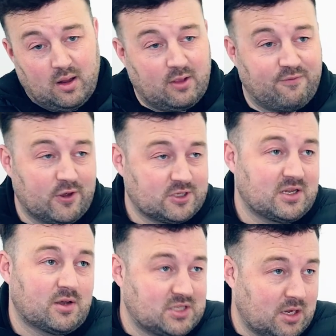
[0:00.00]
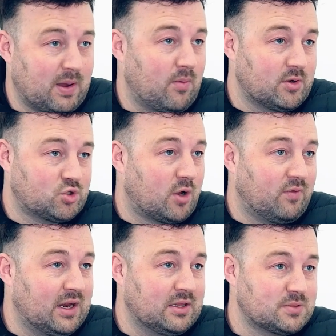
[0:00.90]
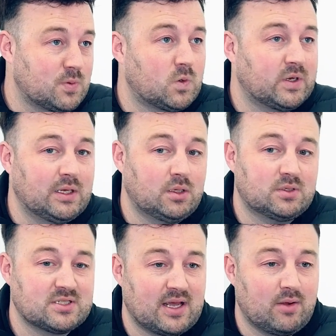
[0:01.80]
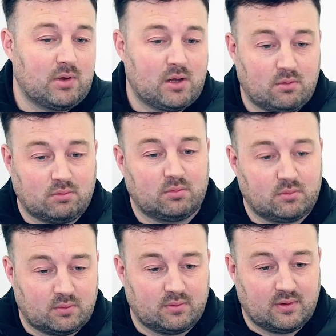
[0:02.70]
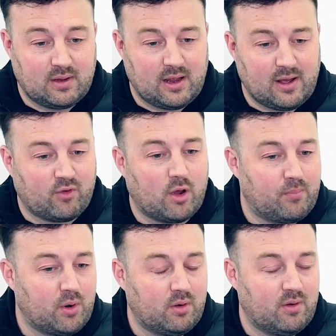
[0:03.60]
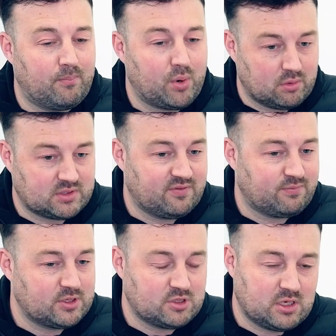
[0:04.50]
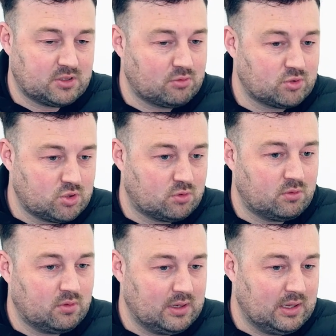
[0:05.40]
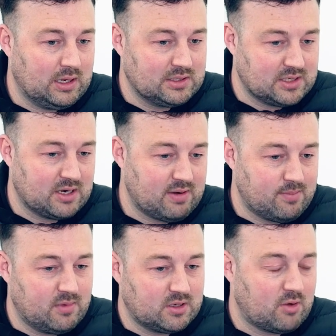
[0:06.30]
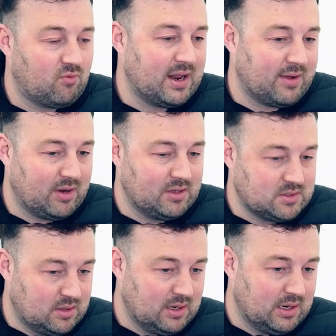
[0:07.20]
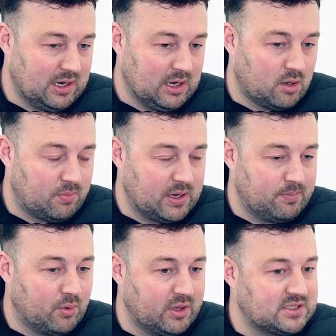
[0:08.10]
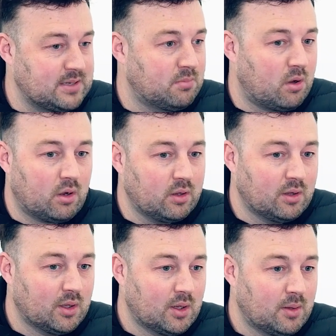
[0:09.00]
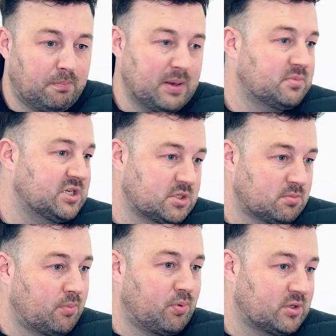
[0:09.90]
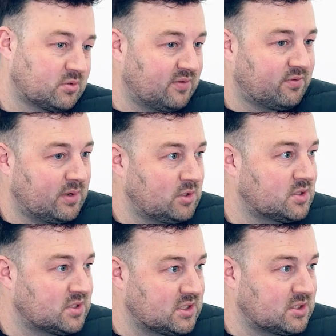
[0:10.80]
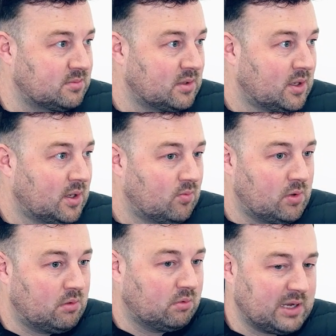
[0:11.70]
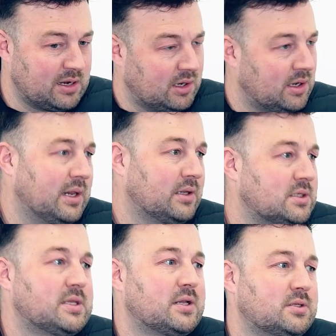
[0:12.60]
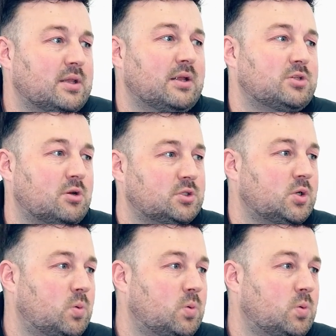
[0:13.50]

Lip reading: the first thing I was thinking about when I was driving here this morning to say, well, I've got product information that I don't store in CRM. I don't really have it in ERP, but it's in my PIM system, my product information system. Well, can I connect to that and then start to